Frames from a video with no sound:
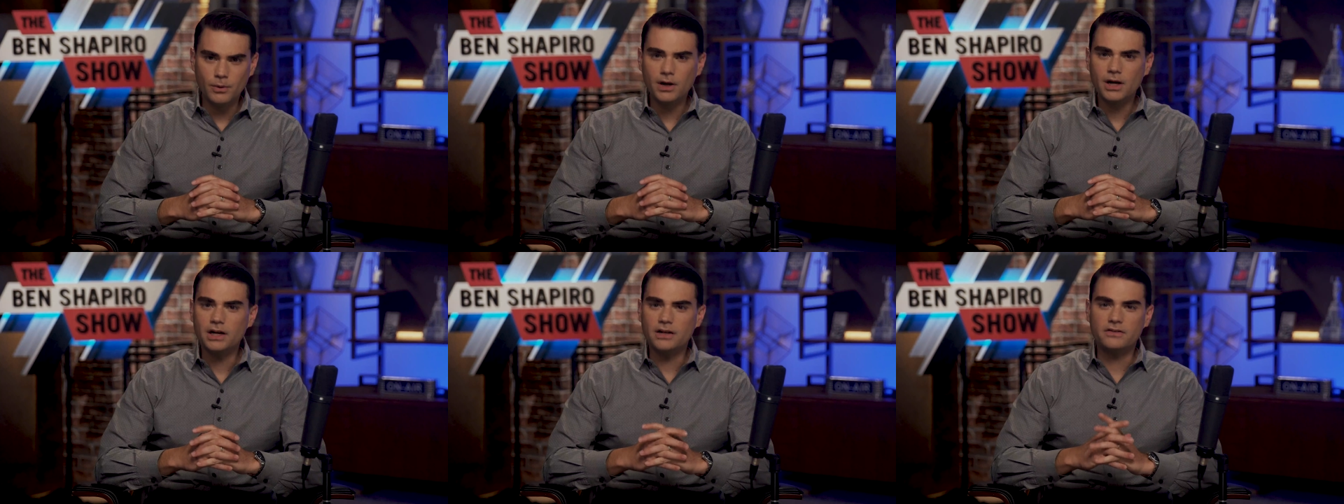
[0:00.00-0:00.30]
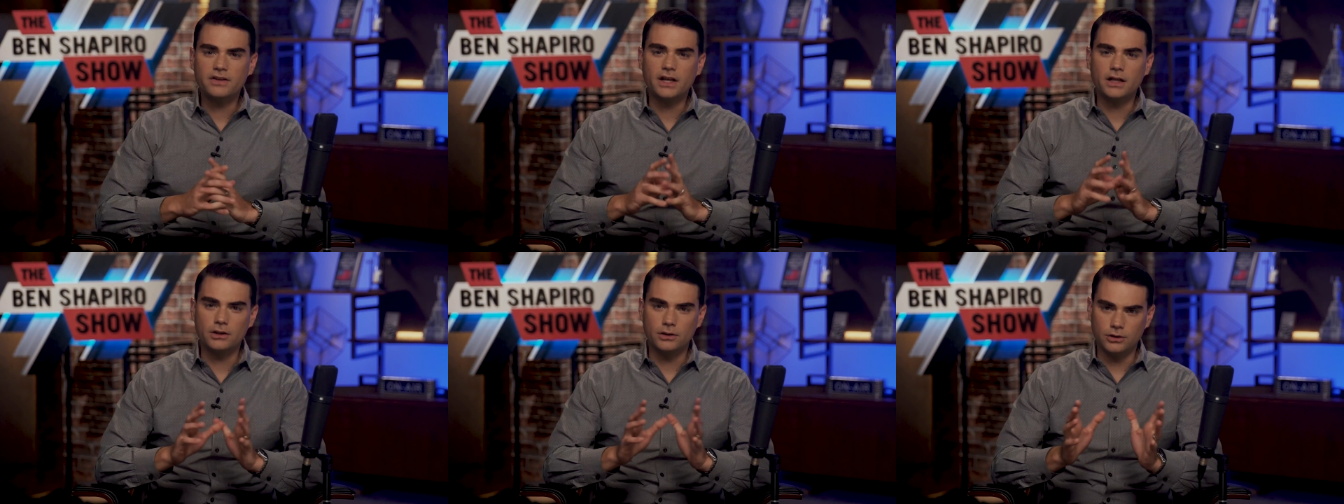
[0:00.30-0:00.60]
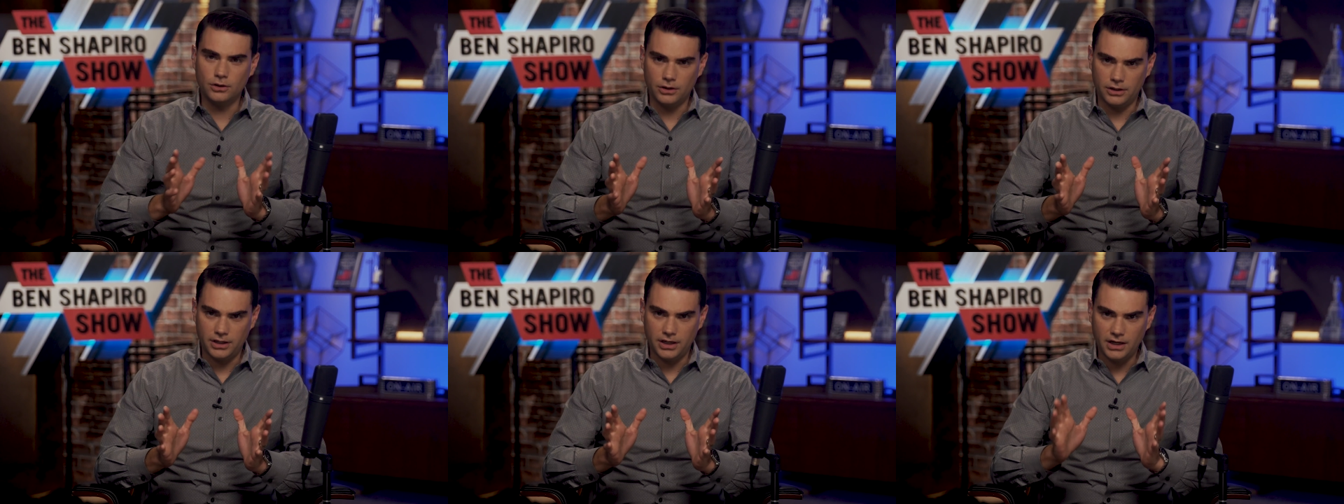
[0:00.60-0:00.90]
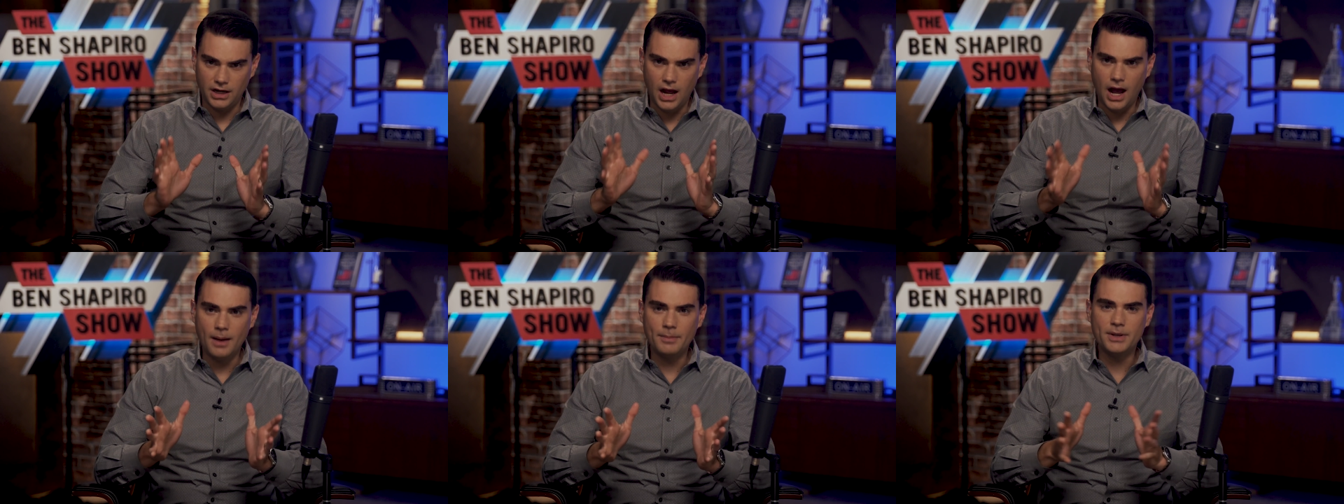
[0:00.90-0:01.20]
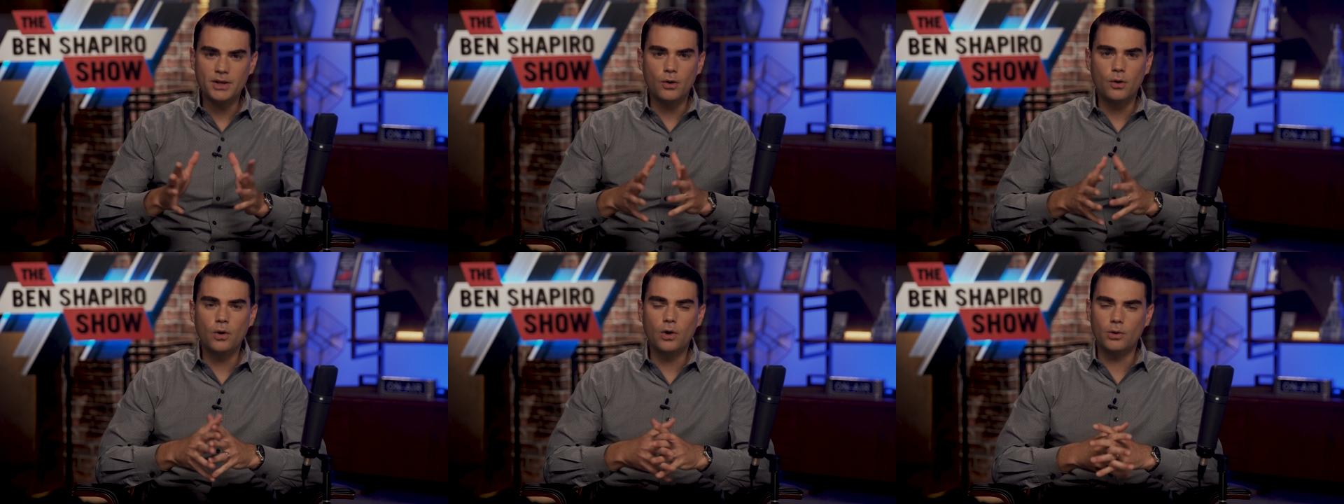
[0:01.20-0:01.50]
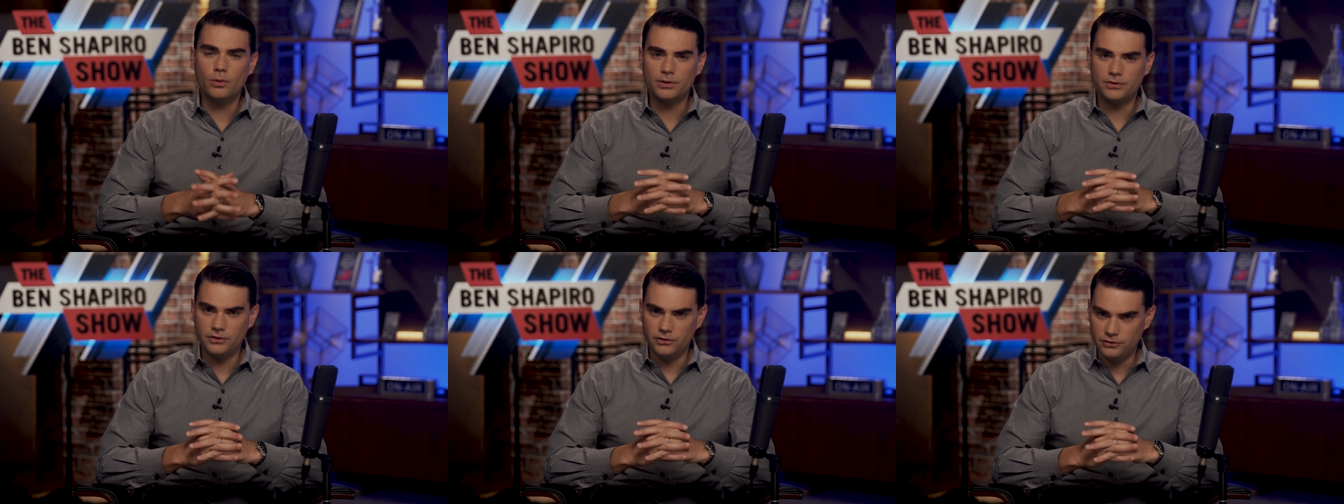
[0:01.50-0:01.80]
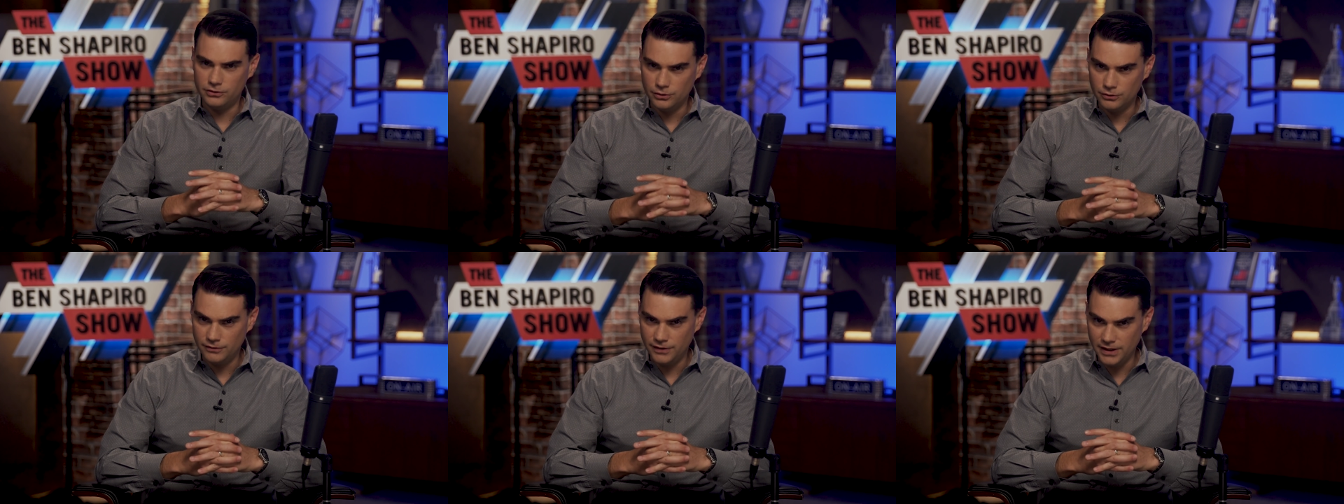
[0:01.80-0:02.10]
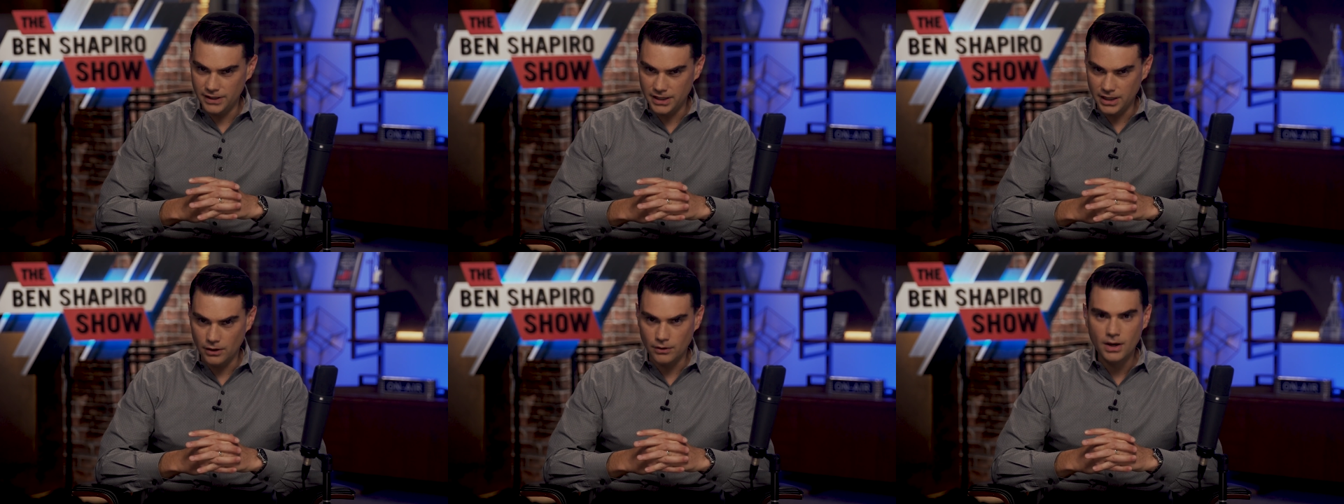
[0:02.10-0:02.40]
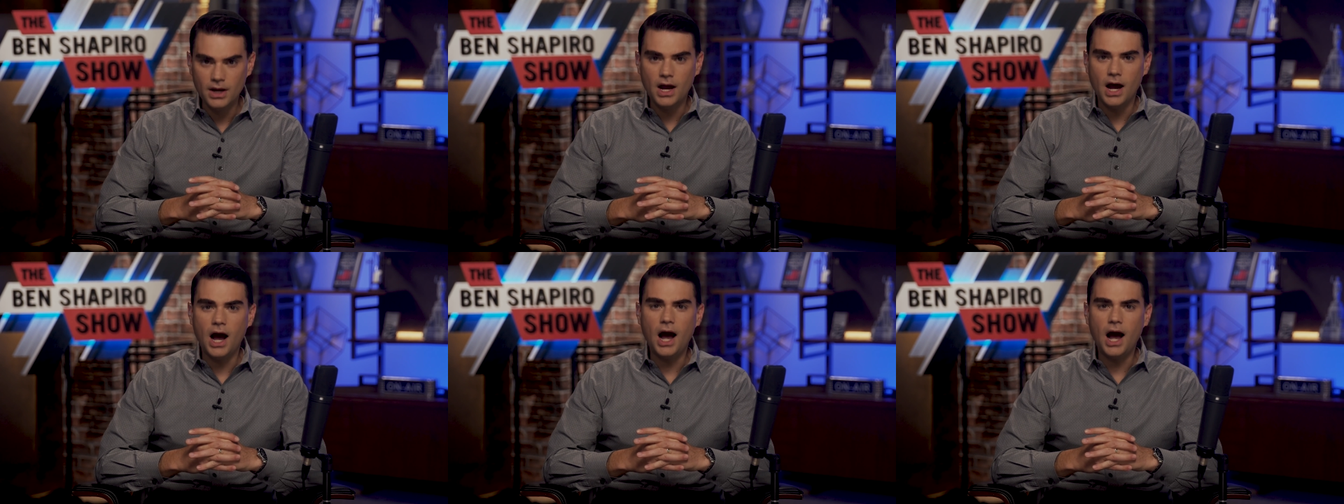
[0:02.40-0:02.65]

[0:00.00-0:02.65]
We're going to take a look at Ami Horowitz's new video.